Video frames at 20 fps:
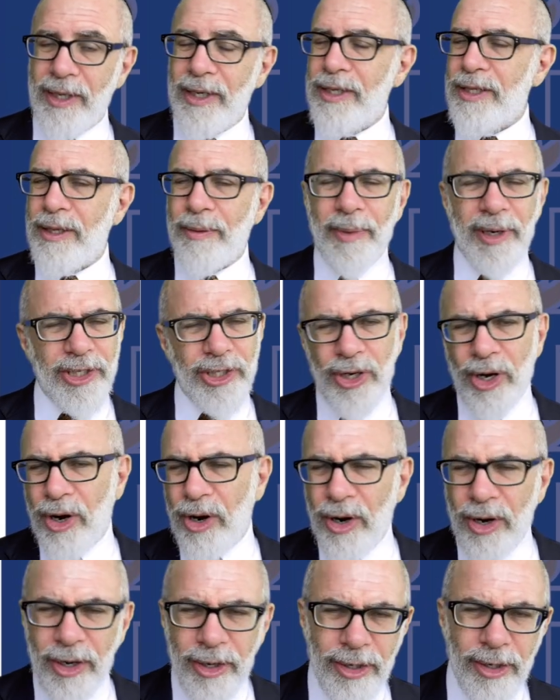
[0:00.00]
The much
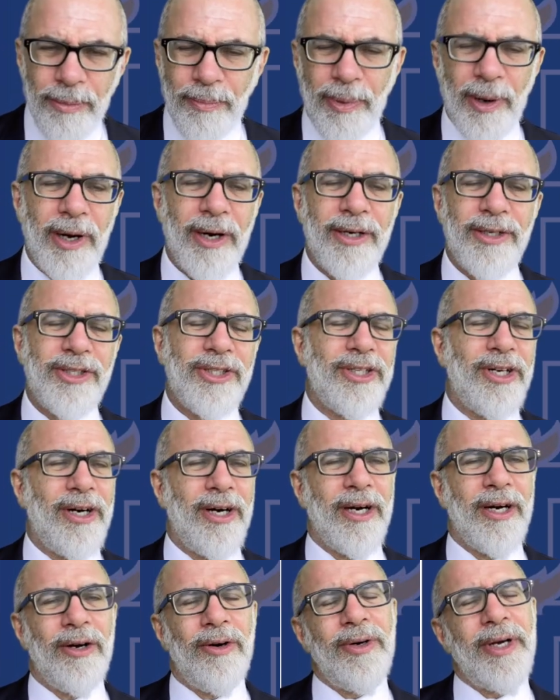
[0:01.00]
harder parts
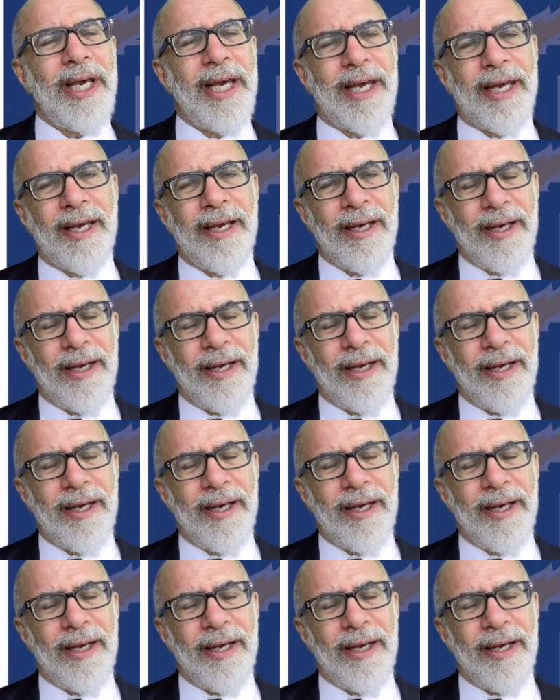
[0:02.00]
are, okay,